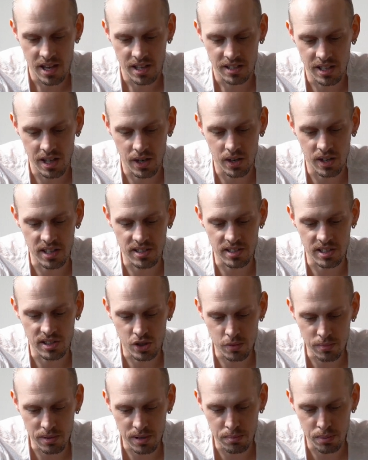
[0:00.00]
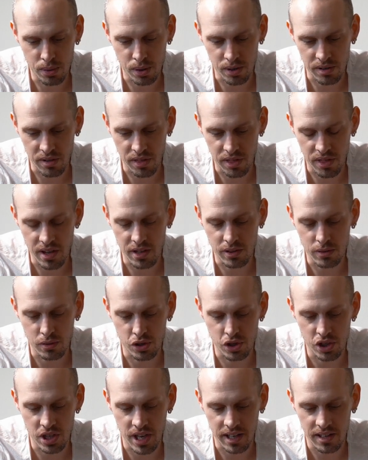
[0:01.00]
Now, it's a super important thing to
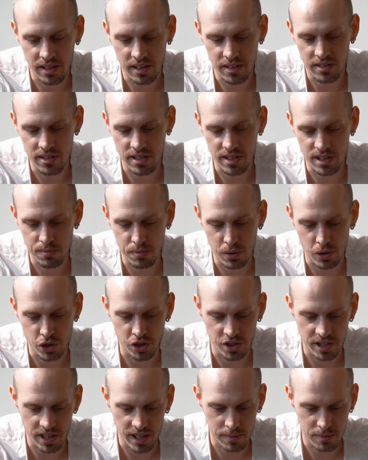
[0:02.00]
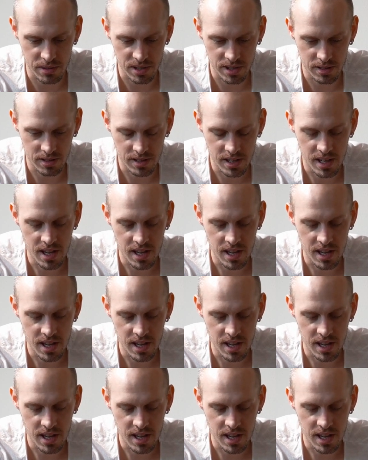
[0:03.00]
check the exposure times.